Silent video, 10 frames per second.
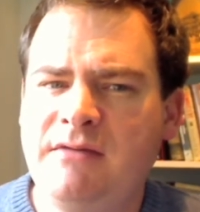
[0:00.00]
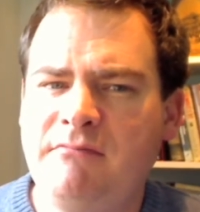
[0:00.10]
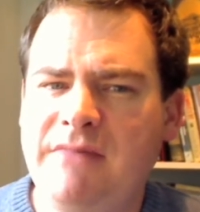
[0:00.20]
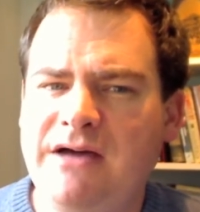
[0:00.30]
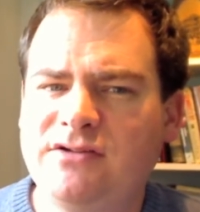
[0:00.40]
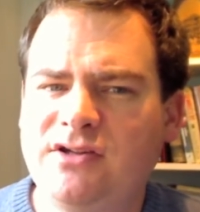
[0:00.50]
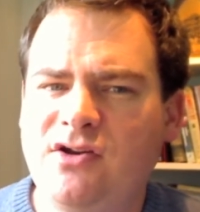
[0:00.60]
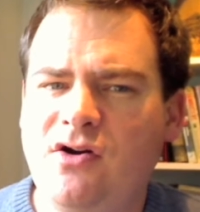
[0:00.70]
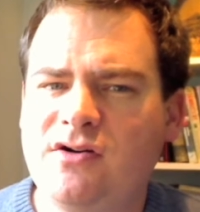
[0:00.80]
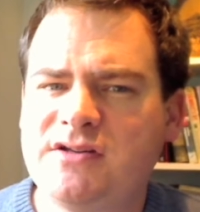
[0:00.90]
Mt
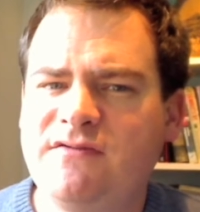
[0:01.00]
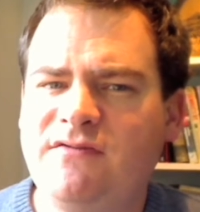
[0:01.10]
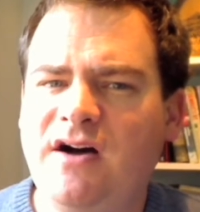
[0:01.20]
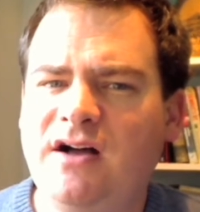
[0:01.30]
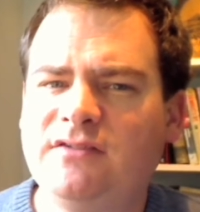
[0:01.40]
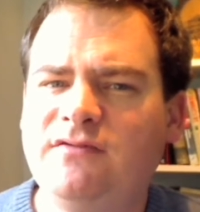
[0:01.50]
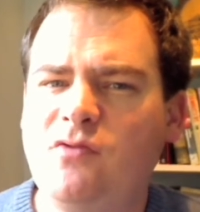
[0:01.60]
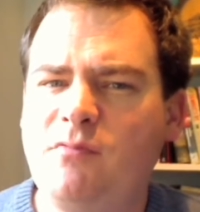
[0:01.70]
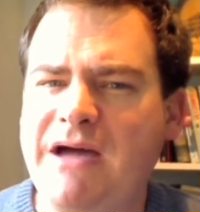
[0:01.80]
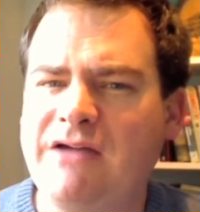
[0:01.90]
Gox filed
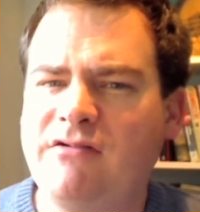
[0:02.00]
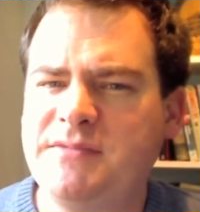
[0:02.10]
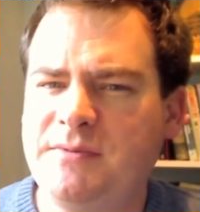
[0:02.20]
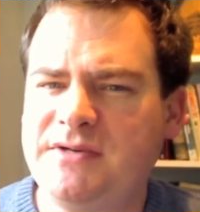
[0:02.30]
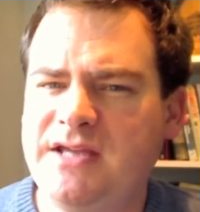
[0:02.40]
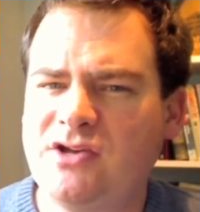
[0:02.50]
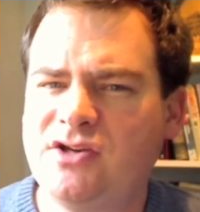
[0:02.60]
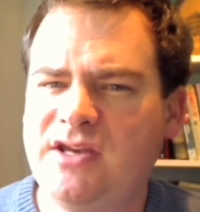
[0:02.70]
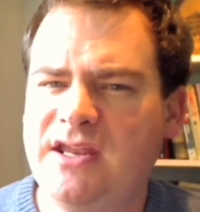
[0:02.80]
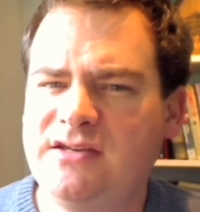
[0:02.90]
for bankruptcy
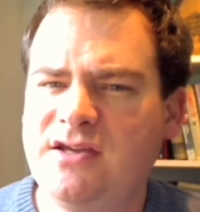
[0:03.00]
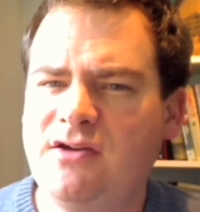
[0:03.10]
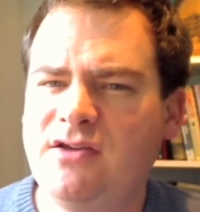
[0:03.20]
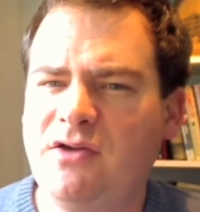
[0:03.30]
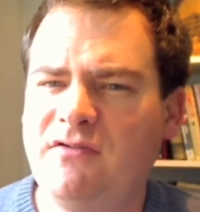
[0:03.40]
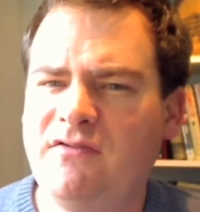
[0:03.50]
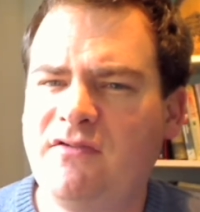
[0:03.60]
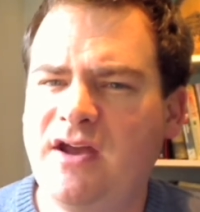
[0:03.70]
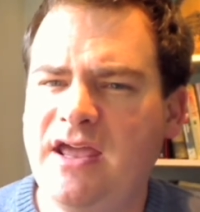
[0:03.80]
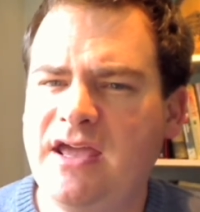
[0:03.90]
protection in Tokyo on
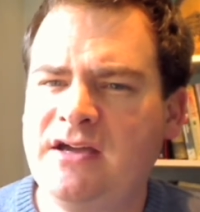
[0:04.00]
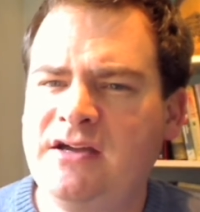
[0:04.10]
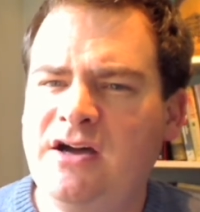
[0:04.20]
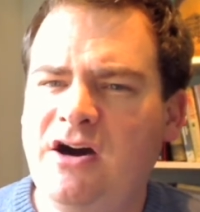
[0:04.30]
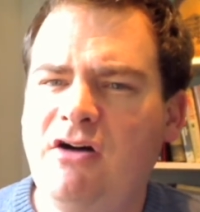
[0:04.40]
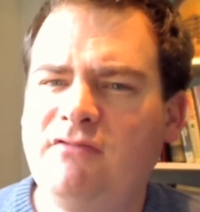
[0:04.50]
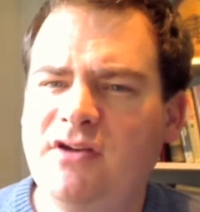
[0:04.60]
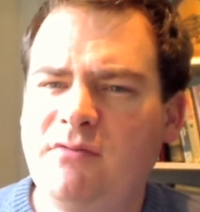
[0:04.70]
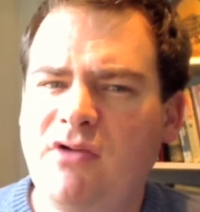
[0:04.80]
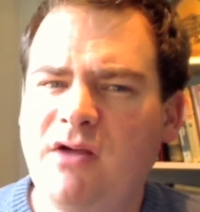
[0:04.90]
Friday after
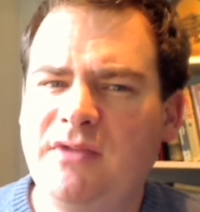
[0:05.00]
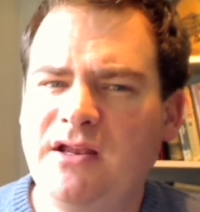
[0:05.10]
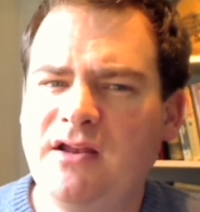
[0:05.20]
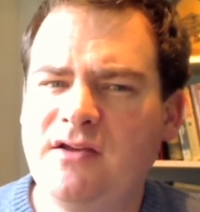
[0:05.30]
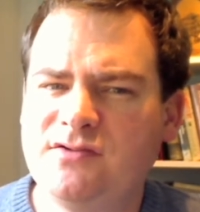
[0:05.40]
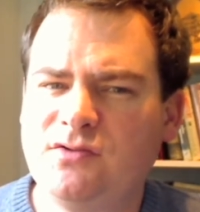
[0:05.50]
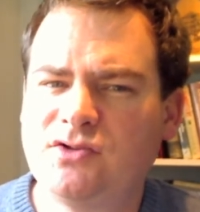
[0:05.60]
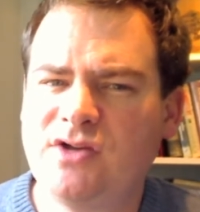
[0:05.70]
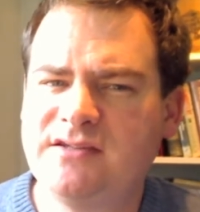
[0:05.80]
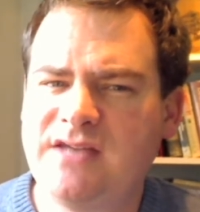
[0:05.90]
it abruptly closed all
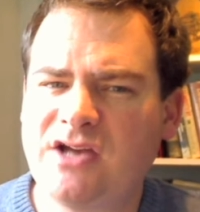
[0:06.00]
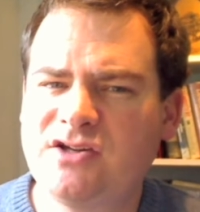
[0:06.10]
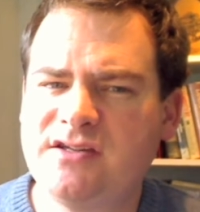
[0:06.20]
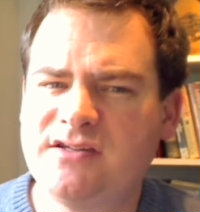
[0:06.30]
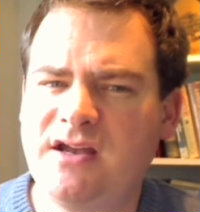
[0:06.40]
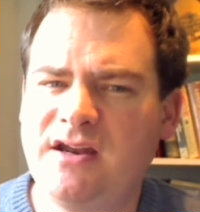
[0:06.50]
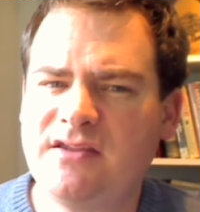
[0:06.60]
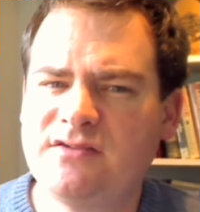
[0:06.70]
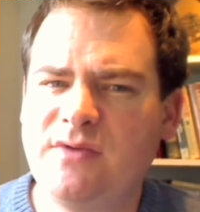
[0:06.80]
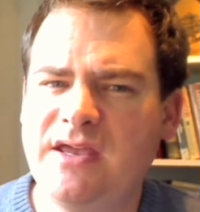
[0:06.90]
transactions earlier
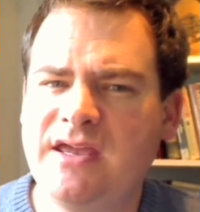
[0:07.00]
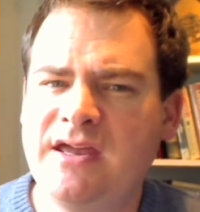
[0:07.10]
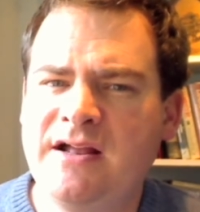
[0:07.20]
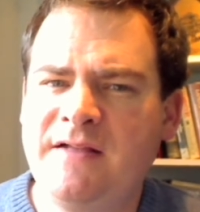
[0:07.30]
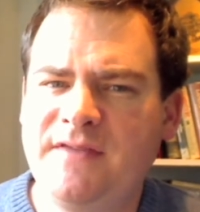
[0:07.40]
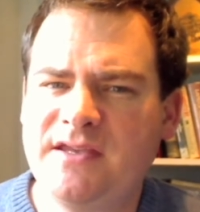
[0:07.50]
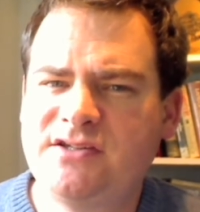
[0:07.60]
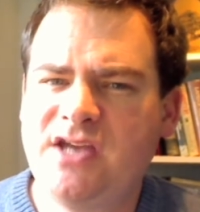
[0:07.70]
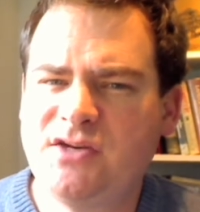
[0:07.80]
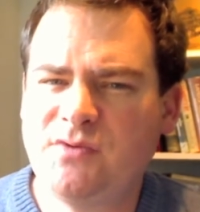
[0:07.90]
this week. The
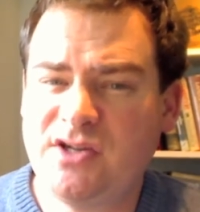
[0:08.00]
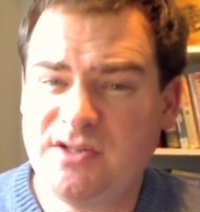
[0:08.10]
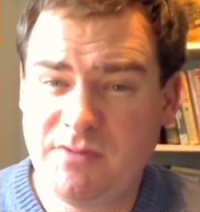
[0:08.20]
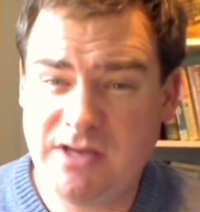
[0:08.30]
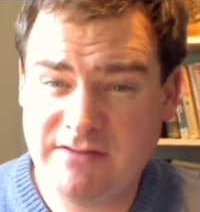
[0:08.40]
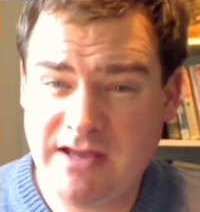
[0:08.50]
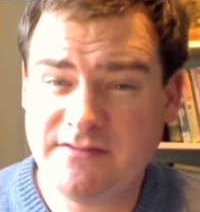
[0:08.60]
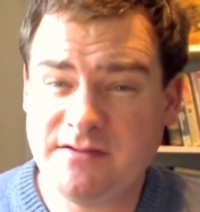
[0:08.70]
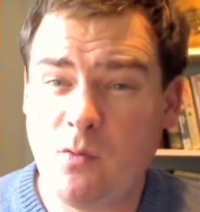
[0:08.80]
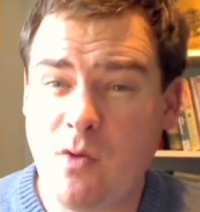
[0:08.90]
exchange, which is believed to
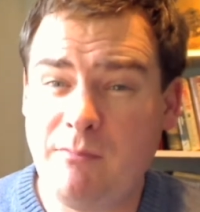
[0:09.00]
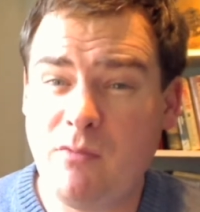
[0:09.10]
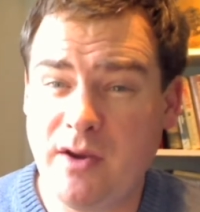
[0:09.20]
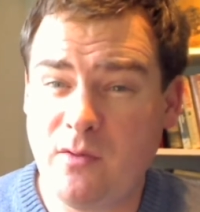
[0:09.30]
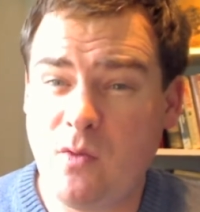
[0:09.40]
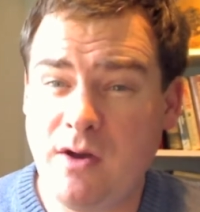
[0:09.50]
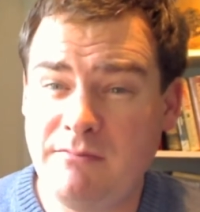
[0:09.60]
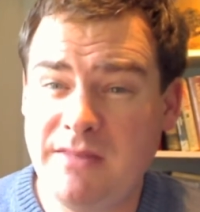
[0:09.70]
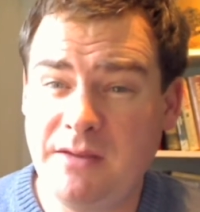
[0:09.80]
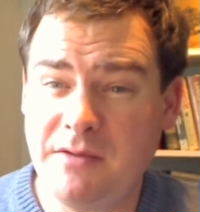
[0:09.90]
have some
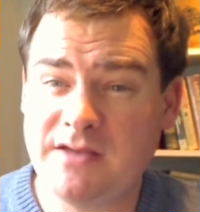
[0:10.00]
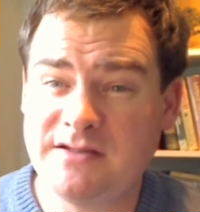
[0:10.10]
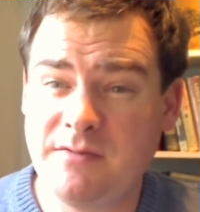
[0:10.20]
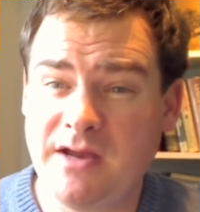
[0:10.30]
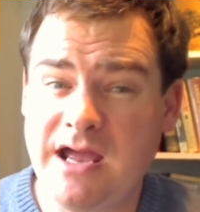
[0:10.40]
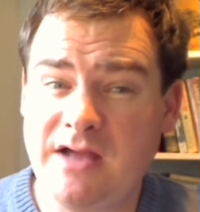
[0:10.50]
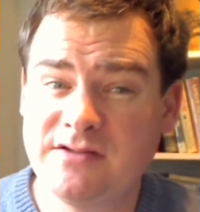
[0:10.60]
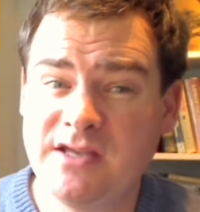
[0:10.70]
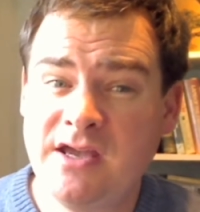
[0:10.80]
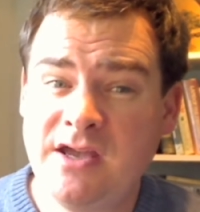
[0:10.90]
1.1 million customer
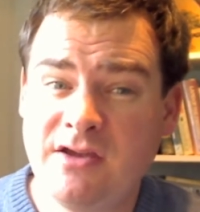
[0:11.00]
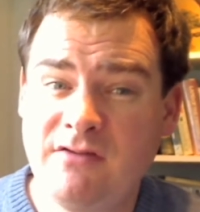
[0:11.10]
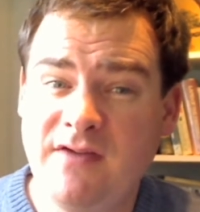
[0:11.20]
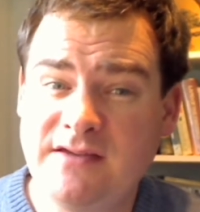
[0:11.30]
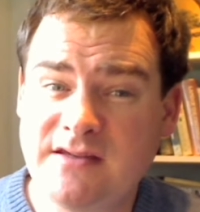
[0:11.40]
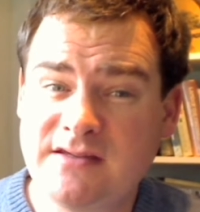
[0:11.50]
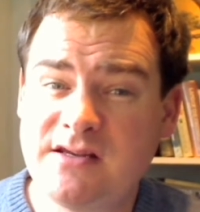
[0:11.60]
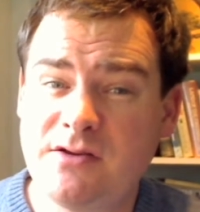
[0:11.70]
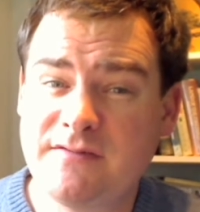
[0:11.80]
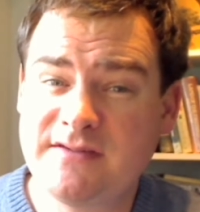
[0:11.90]
accounts, could face a
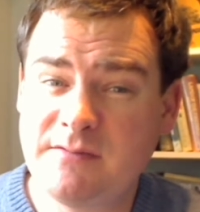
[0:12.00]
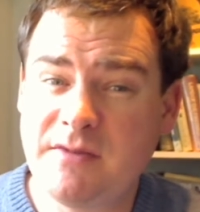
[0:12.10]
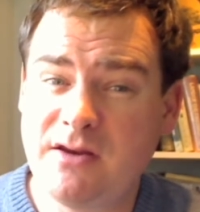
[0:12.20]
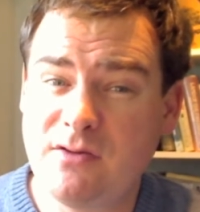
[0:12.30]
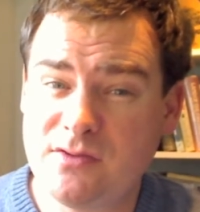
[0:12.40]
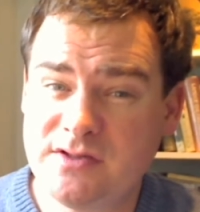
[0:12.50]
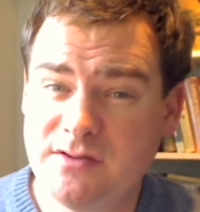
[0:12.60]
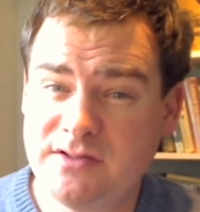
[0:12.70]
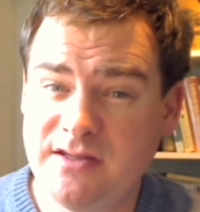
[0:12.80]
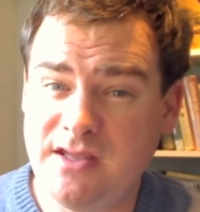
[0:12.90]
slew of similar
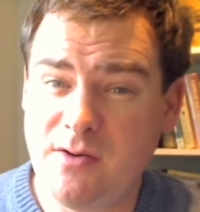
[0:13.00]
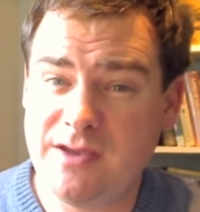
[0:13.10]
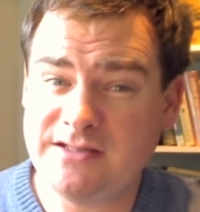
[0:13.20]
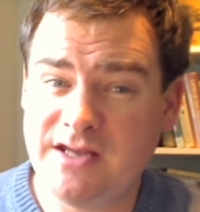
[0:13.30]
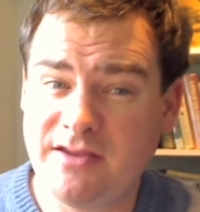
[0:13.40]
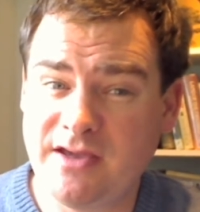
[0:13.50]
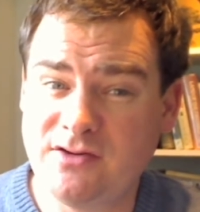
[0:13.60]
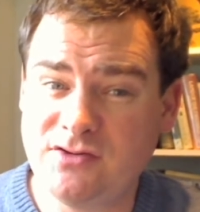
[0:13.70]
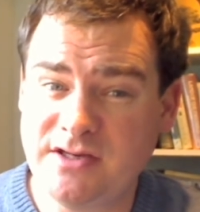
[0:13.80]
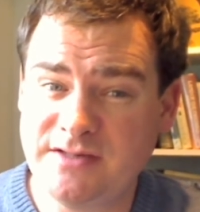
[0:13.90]
lawsuits in the US and other
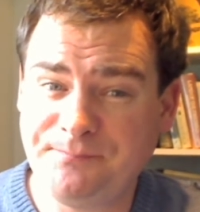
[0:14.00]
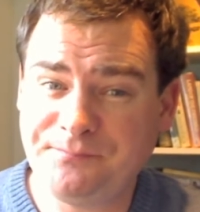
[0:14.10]
countries.